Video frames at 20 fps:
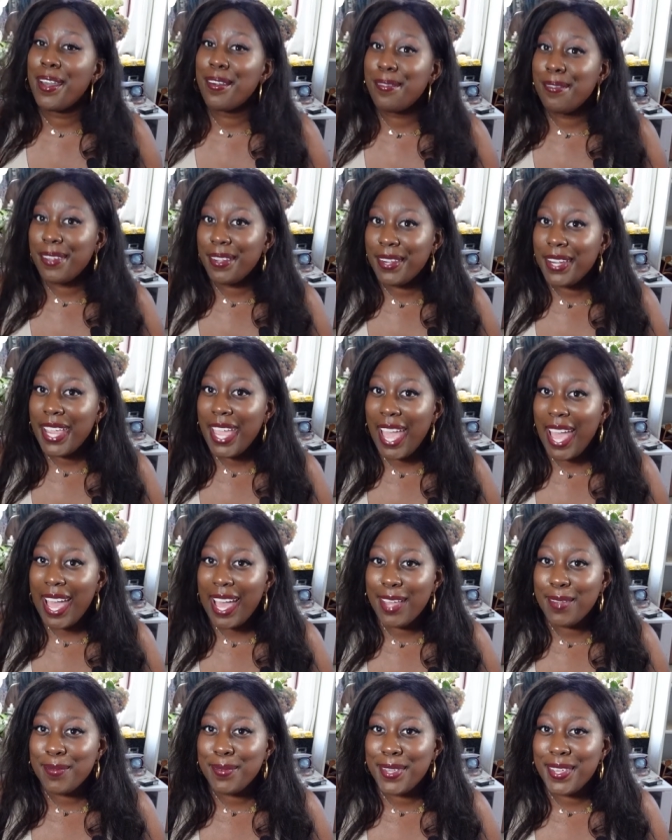I'm very
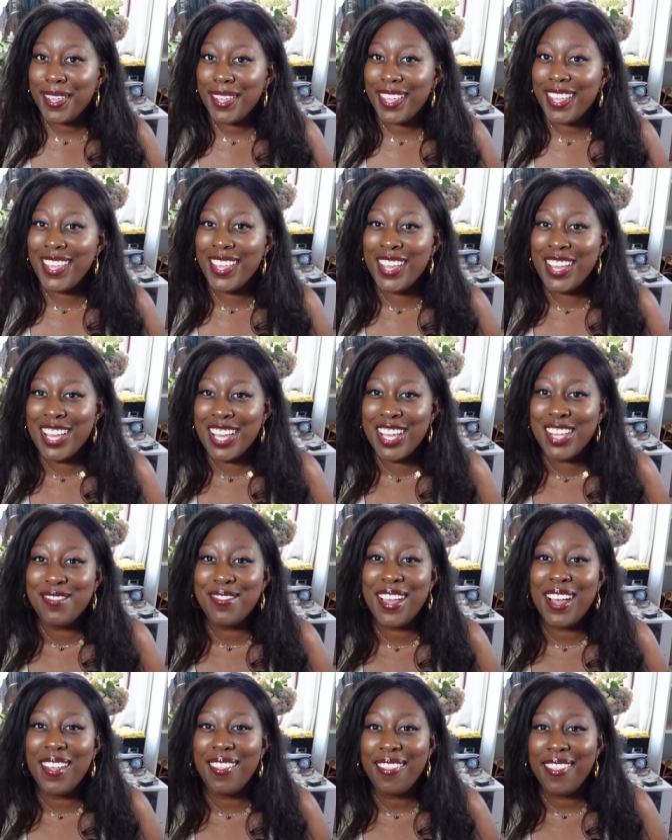happy
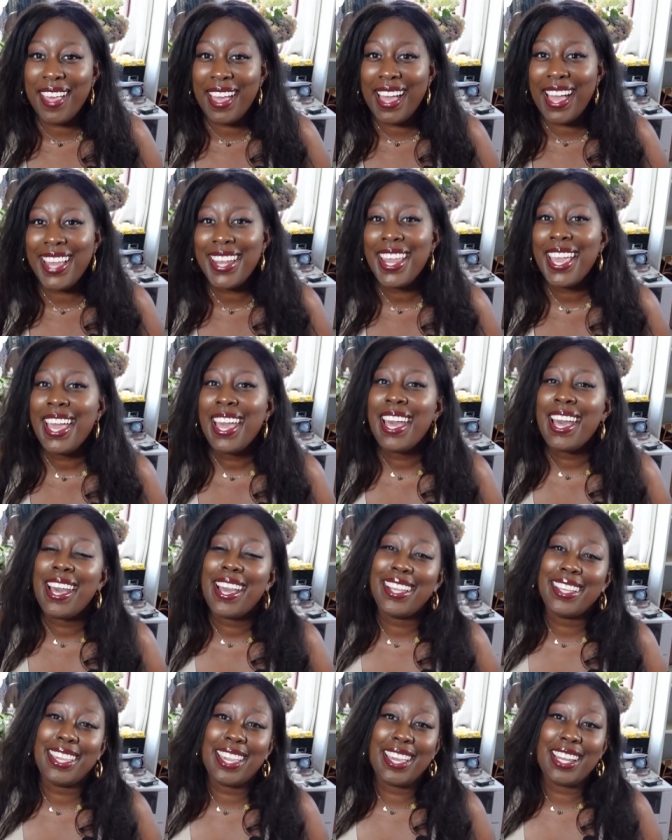about that.
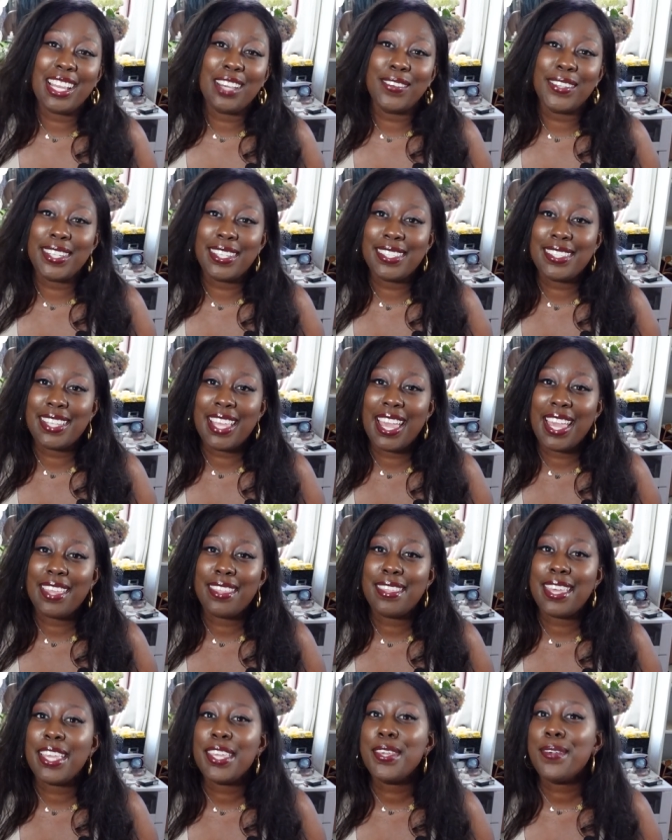Again, I want to
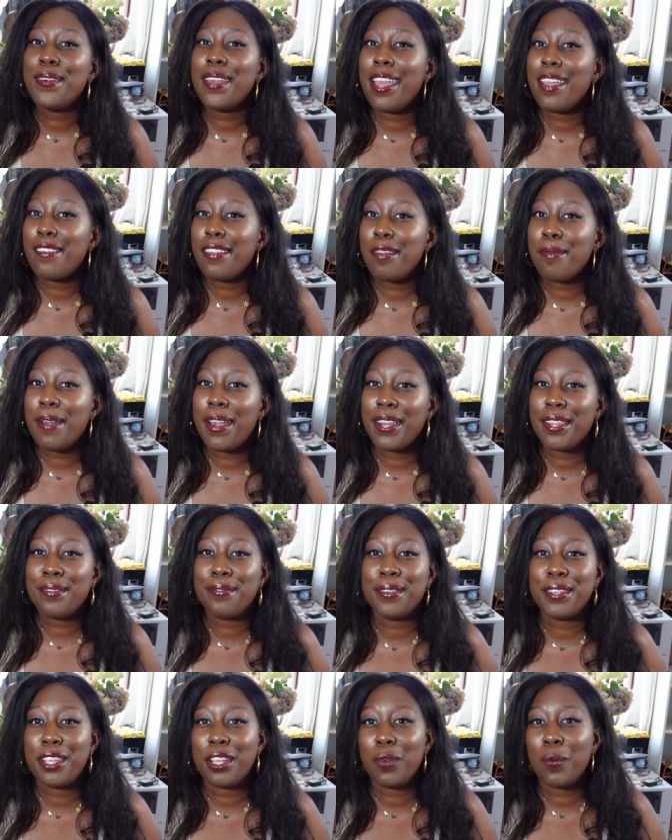say thank you
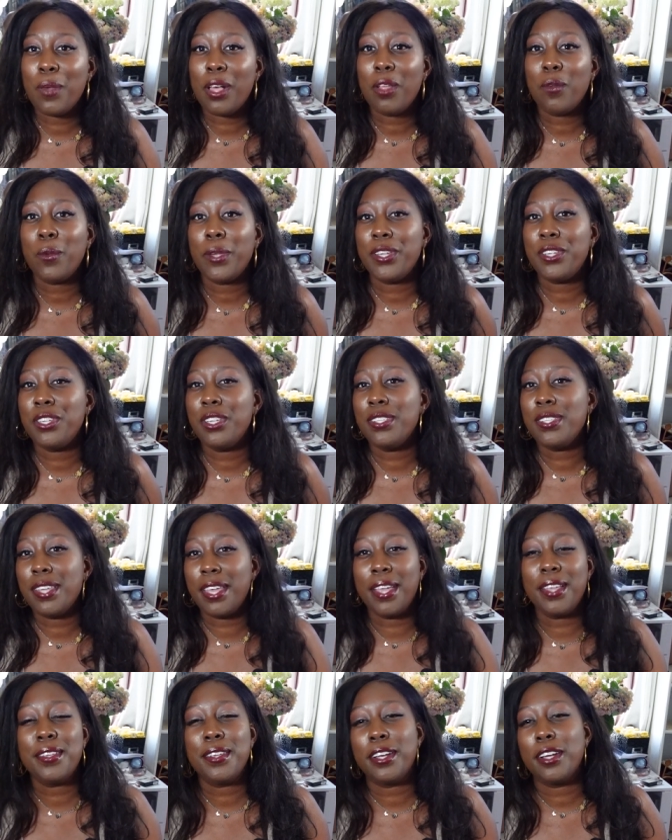everybody for your well wishes
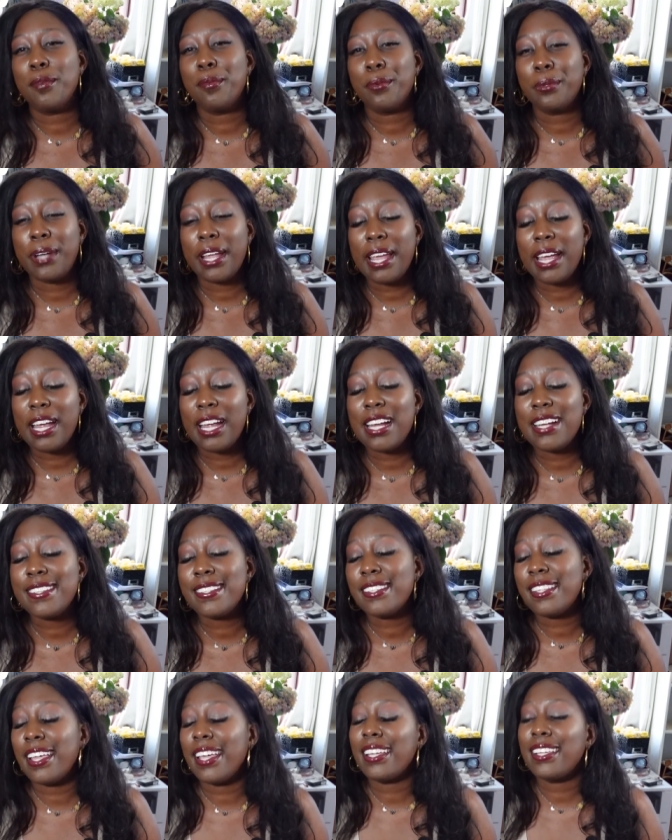and your
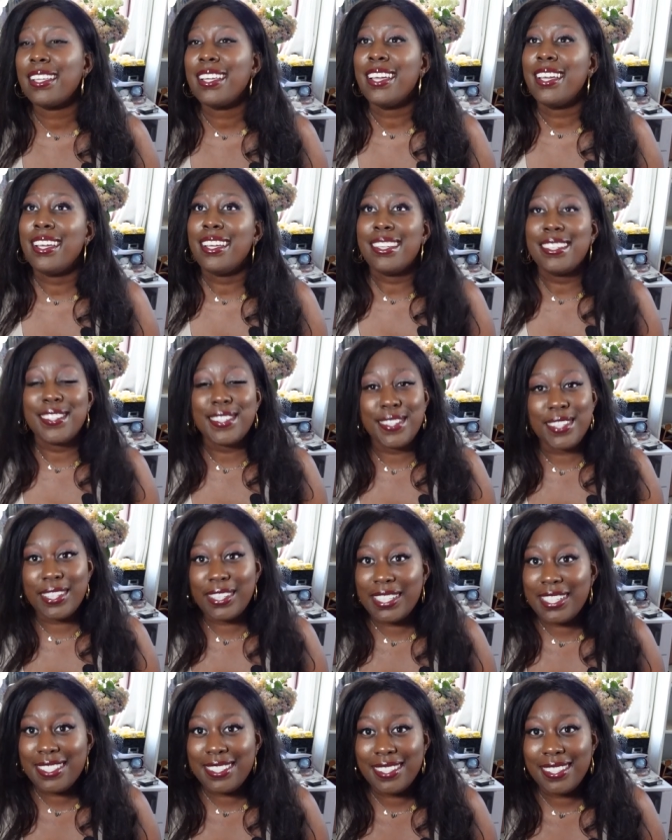prayers. Like
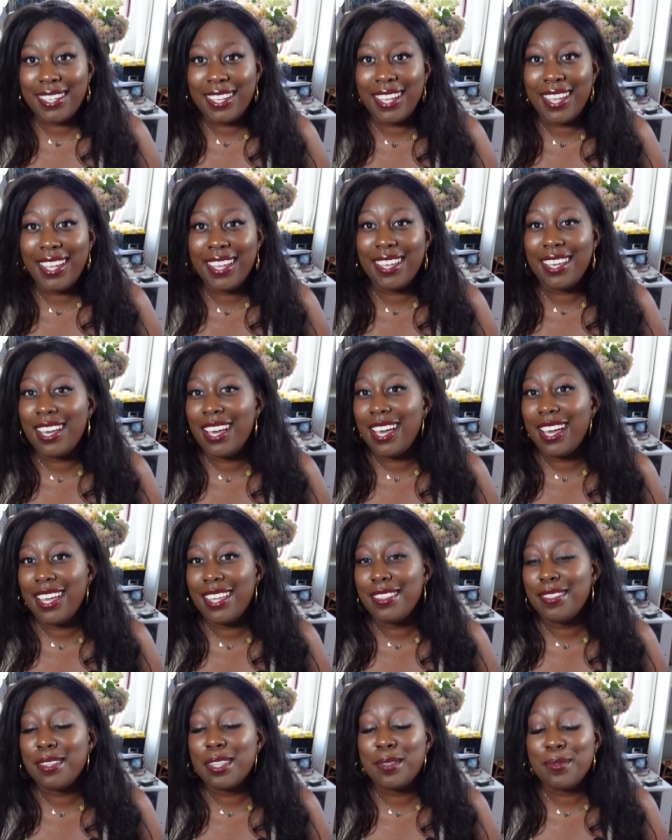seriously,
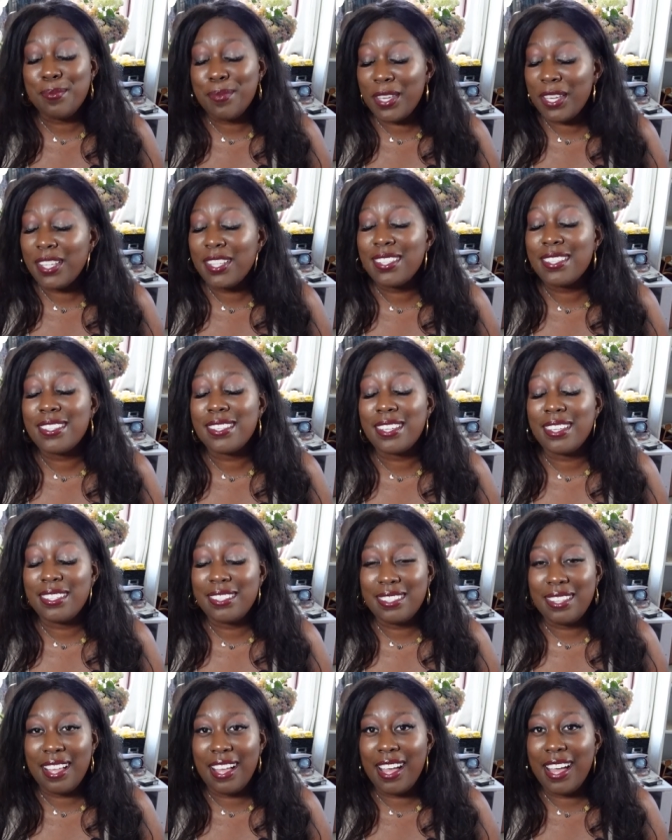it means a
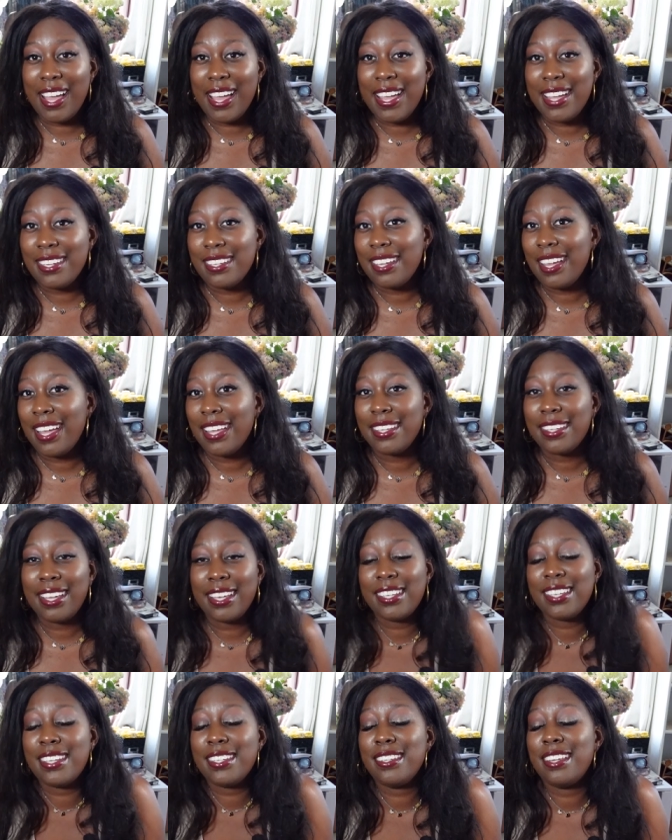lot, and
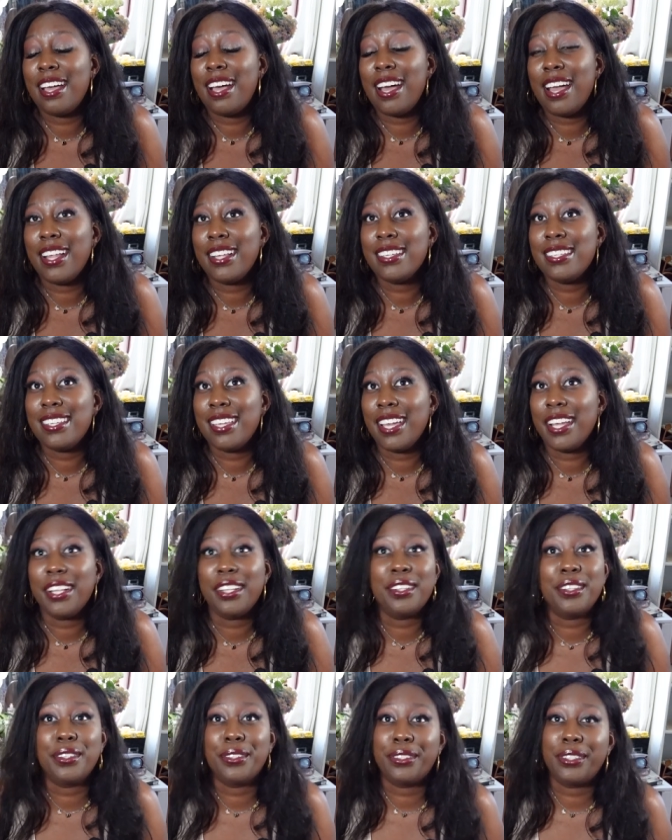I could not get
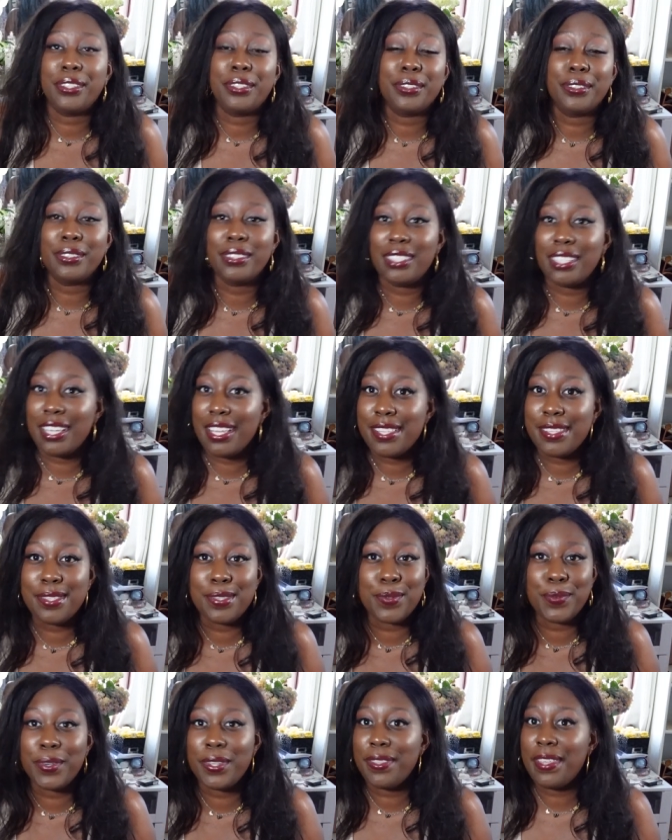through
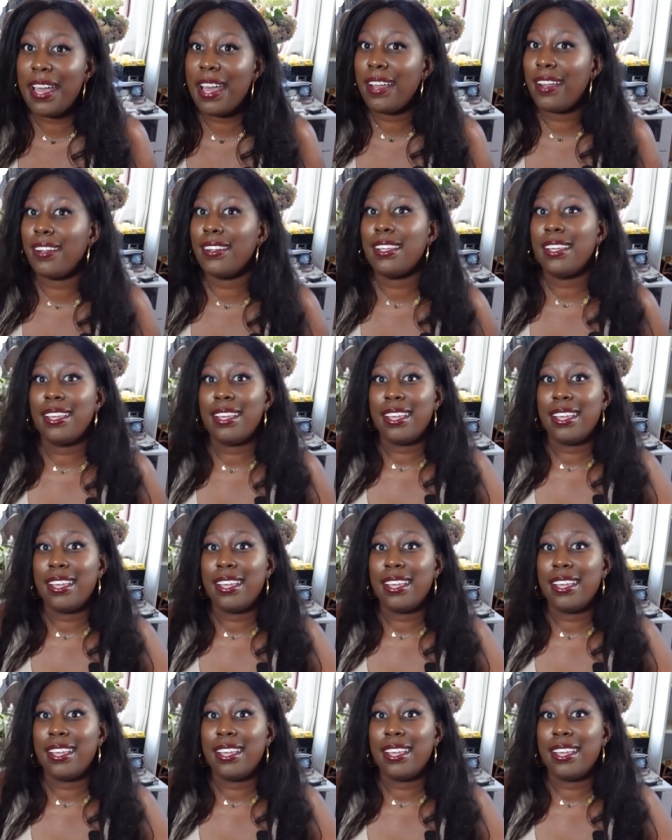this without